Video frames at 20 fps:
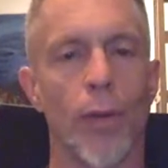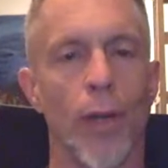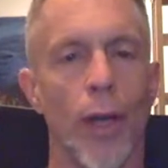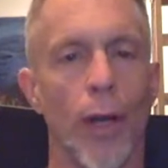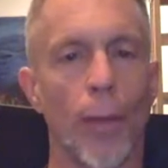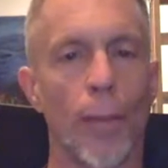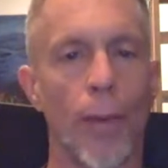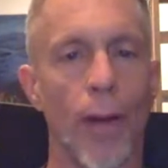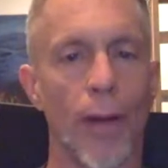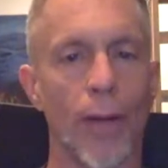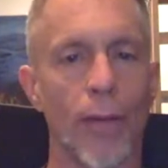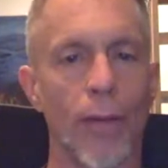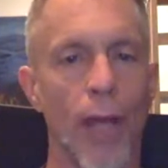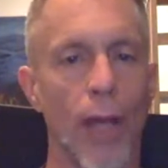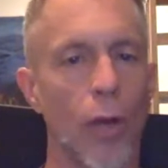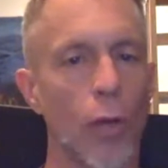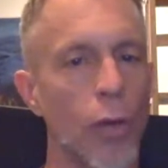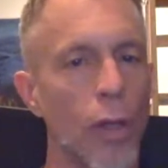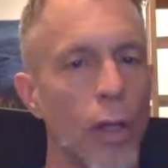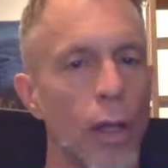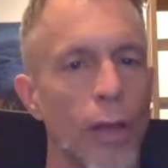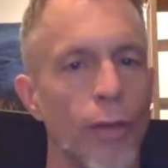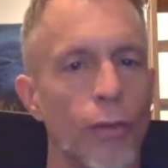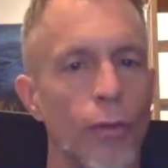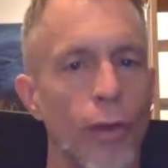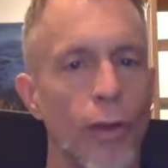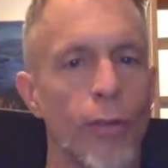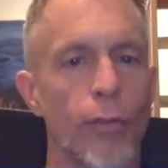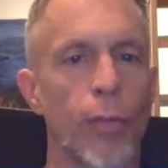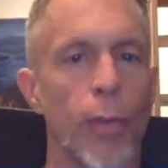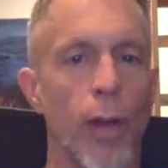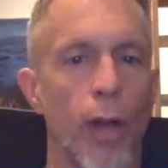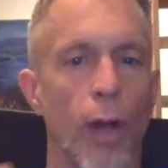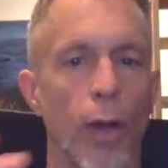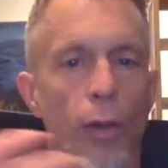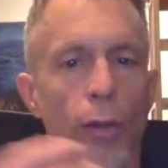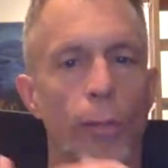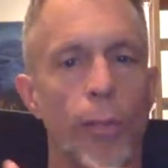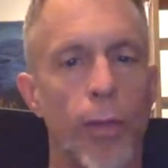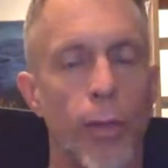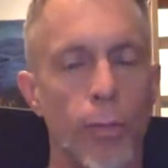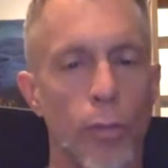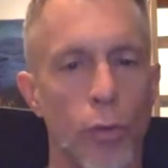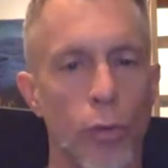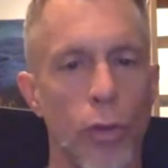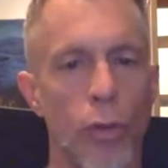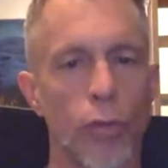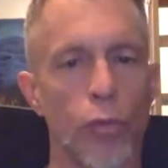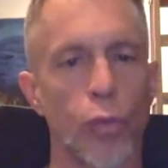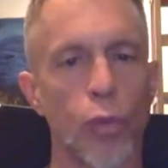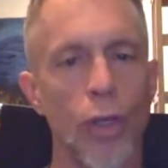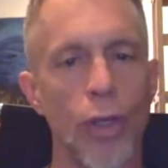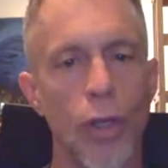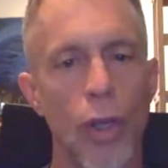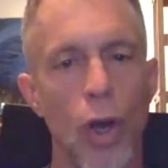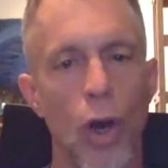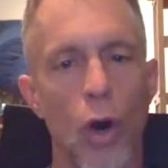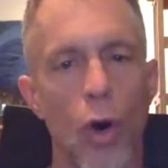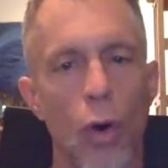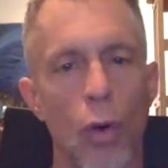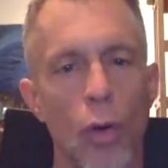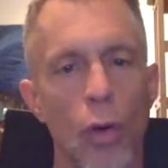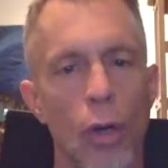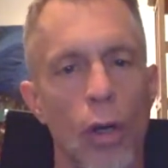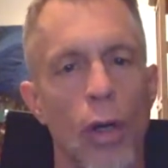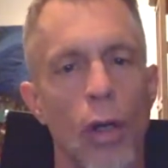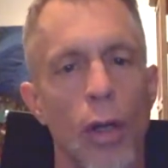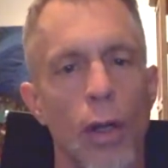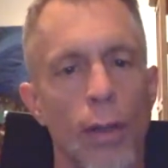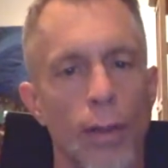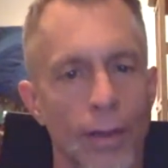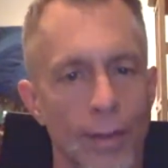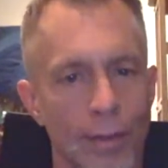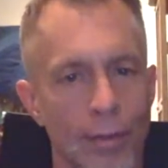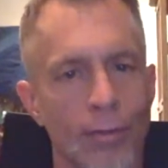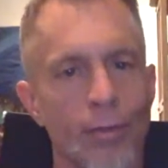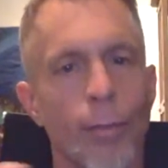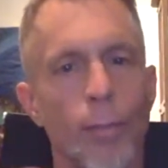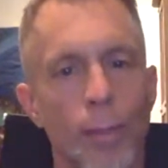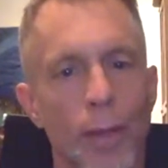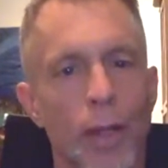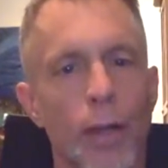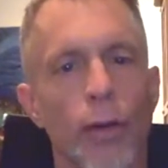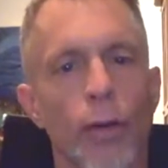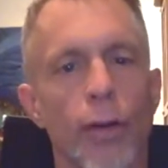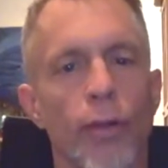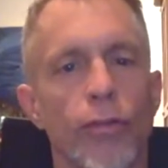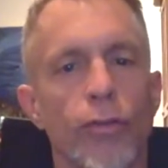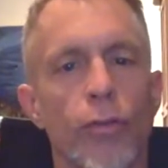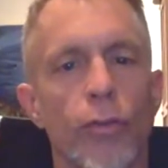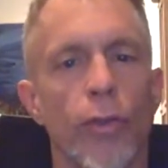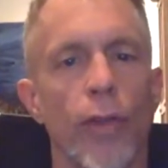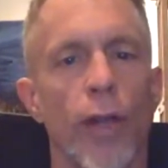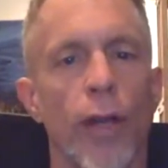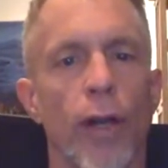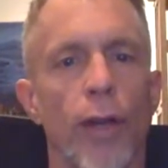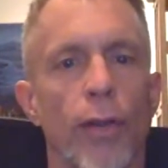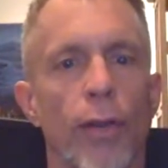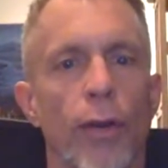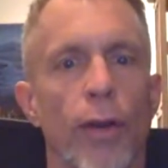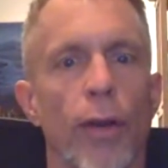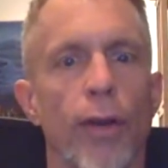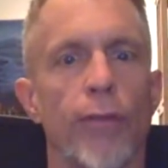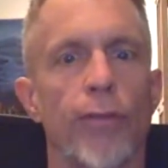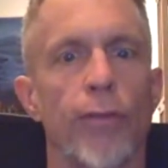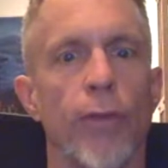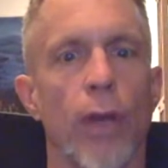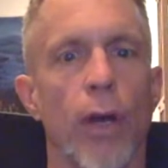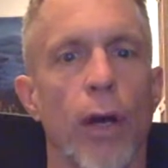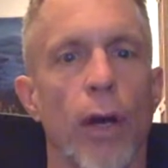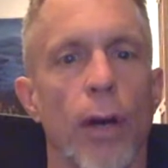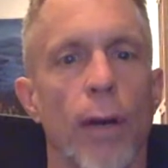to help not only Andres, but other people, because we know that this is a bigger issue than Andres.